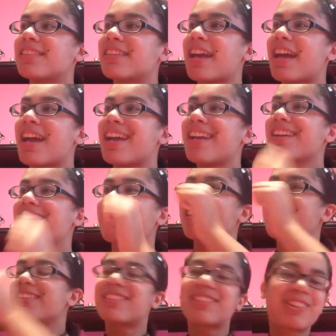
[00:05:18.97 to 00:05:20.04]
say,
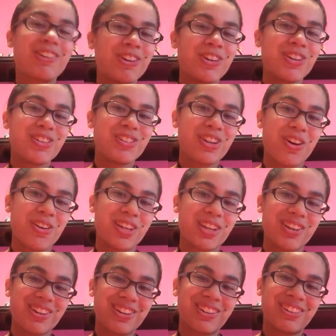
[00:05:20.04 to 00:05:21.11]
screw you,
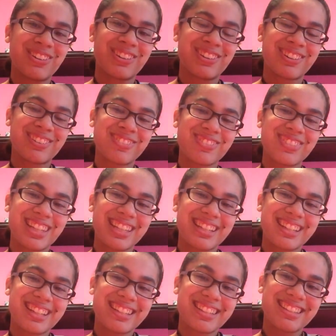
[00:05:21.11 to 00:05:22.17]
Tokyo Ghoul.
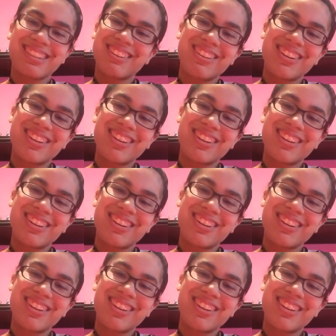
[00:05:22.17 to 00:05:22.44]
Screw